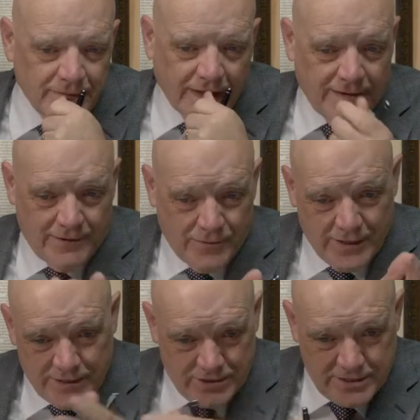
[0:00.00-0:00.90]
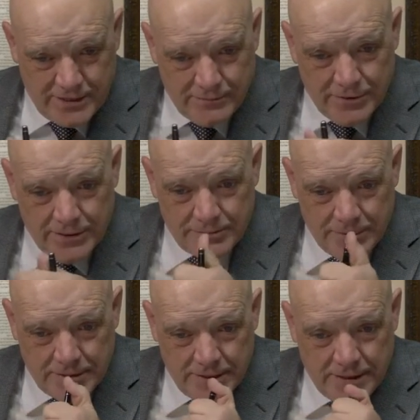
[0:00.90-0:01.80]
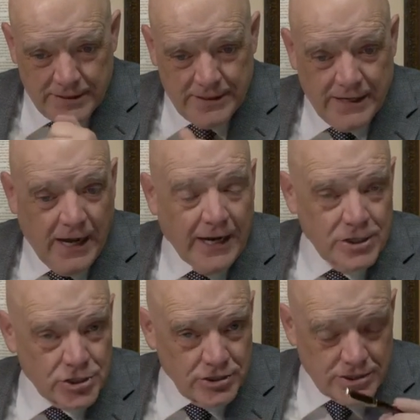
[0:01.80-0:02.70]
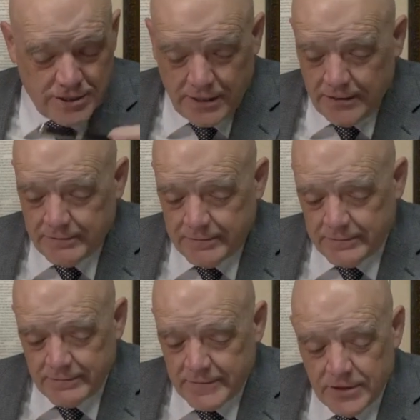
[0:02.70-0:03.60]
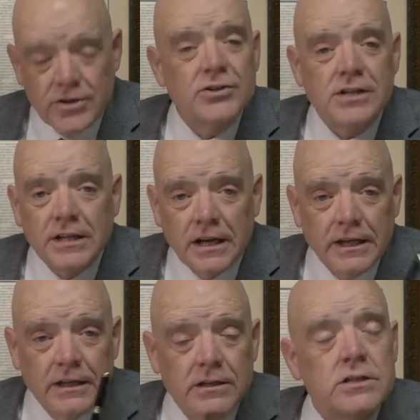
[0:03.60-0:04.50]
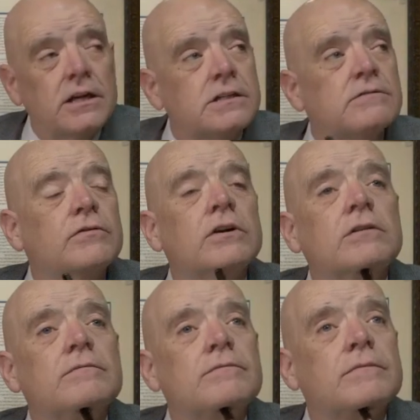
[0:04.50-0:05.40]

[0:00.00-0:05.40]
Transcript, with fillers: I don't know why I just thought of this, but uh, I should say. Here's a little English lesson for you.